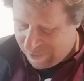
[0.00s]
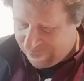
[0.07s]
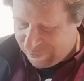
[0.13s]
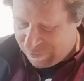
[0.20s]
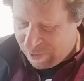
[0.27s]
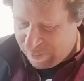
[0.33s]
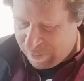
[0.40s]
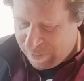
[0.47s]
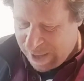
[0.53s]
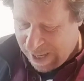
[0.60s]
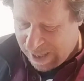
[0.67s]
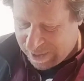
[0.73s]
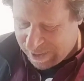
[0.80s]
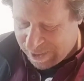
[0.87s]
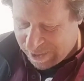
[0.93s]
from
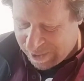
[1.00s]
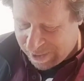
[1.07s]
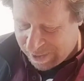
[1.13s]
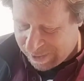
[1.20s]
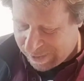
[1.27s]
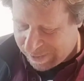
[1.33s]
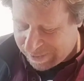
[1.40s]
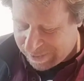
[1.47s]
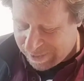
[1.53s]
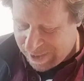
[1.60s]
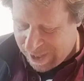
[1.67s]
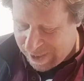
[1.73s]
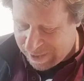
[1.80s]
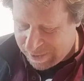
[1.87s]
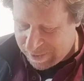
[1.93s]
that, uh,
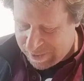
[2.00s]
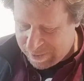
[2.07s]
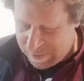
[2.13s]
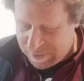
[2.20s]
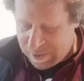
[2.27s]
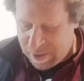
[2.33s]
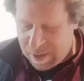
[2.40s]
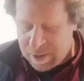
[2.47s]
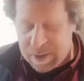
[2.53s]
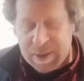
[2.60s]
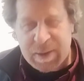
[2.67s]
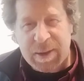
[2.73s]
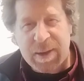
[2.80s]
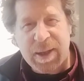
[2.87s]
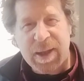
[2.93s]
that
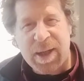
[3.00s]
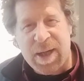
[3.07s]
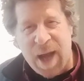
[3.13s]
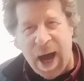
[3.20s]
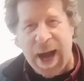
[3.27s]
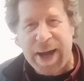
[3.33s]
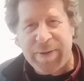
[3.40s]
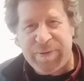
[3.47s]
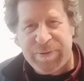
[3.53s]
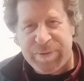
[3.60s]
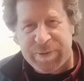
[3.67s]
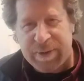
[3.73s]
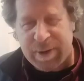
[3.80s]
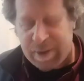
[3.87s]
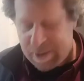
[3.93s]
life,
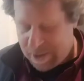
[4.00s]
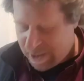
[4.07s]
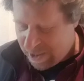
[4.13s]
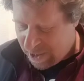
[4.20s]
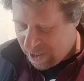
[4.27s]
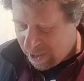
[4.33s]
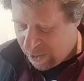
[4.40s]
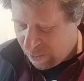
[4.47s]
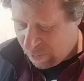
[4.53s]
uh,